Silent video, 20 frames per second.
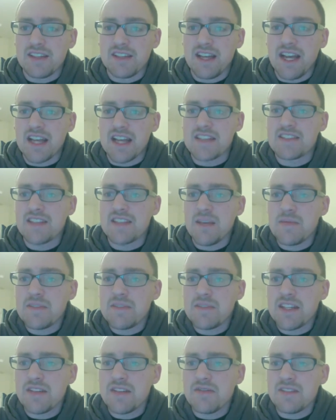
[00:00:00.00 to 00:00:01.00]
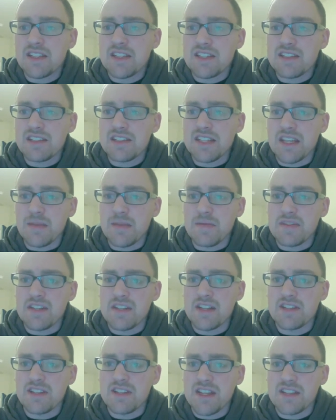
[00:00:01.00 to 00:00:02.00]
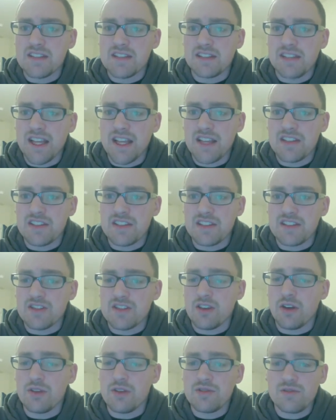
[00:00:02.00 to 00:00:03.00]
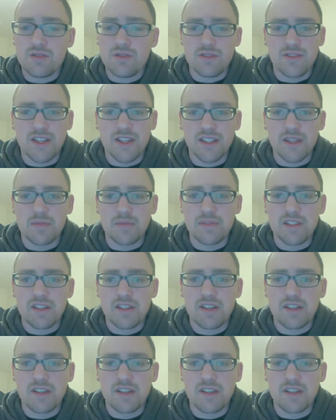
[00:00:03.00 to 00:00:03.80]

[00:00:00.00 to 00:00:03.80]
A subset of these themes, such as election, is also developed.